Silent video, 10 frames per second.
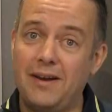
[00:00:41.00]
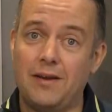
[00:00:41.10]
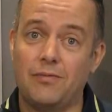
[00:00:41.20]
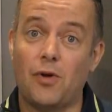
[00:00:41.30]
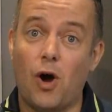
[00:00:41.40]
the
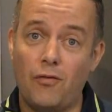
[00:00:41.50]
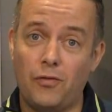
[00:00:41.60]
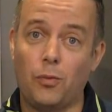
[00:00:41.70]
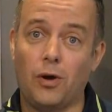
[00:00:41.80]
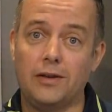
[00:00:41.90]
name of Arthur
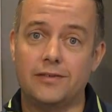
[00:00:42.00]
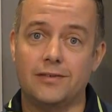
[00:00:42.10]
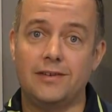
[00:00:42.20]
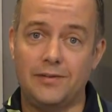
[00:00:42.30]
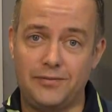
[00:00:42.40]
Wallis
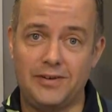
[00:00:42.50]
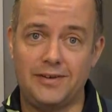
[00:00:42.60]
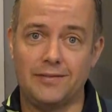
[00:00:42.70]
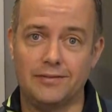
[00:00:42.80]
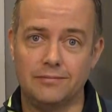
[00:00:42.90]
lived in
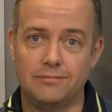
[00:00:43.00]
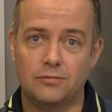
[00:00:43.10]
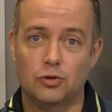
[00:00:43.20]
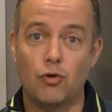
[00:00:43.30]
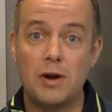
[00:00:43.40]
Devon.
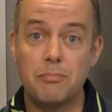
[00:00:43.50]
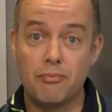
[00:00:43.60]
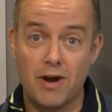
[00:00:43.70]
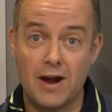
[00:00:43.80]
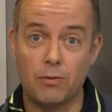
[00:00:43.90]
Great
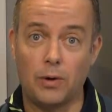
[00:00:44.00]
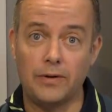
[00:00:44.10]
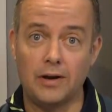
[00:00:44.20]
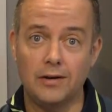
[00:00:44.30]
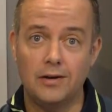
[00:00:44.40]
prayer
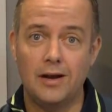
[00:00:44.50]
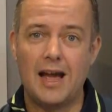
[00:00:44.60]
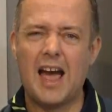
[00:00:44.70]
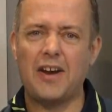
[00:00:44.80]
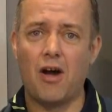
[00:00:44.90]
warrior,
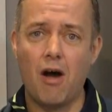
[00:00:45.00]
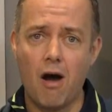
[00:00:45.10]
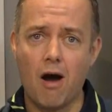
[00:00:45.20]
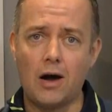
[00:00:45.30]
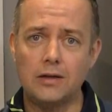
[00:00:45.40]
had a
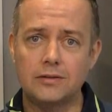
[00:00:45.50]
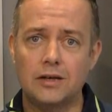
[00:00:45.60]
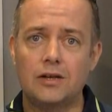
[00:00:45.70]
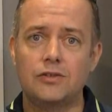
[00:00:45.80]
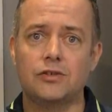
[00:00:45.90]
heart
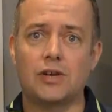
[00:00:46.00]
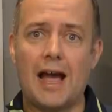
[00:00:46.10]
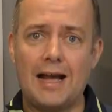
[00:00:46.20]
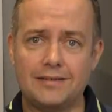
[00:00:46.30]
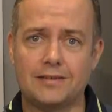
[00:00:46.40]
to
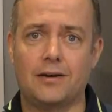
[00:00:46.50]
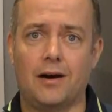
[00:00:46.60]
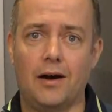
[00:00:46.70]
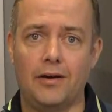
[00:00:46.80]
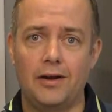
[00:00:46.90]
ask
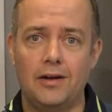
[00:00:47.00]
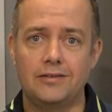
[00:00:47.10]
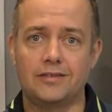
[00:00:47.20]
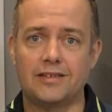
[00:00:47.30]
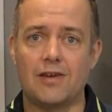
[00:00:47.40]
God
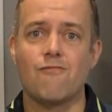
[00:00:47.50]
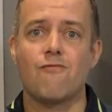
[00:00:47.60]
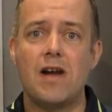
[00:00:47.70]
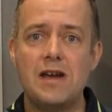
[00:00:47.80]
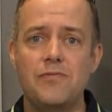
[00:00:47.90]
to send
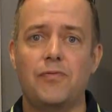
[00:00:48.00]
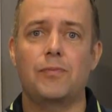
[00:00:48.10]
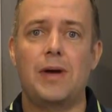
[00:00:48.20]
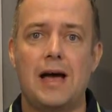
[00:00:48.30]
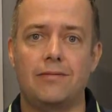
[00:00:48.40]
rain
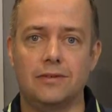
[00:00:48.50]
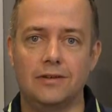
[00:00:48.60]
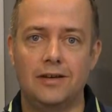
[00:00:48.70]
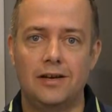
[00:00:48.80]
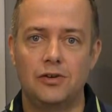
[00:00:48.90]
from heaven
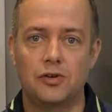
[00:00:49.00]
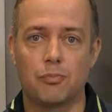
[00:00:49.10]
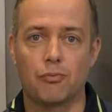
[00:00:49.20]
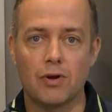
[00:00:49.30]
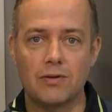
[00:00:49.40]
to
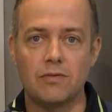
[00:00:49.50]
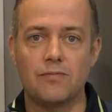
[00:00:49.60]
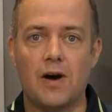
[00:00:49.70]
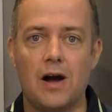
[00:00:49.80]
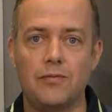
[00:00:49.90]
bring
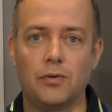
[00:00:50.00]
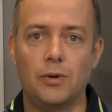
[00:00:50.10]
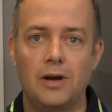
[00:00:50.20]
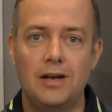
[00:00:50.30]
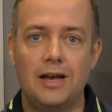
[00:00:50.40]
revival
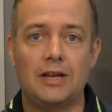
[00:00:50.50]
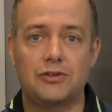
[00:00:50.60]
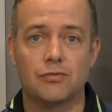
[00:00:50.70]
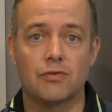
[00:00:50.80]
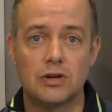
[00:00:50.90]
and
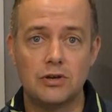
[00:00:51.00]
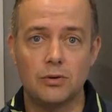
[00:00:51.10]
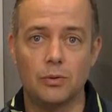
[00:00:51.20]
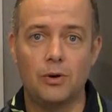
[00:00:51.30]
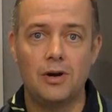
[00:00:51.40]
to
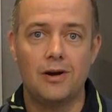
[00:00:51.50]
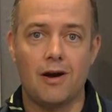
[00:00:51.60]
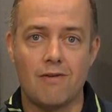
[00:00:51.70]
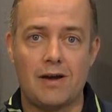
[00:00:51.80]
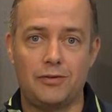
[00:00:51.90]
renewal
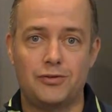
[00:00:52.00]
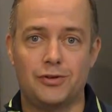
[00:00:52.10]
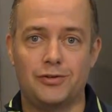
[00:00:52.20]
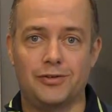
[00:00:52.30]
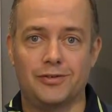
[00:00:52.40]
around the
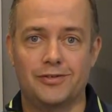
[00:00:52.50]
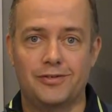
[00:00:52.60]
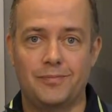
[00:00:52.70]
churches.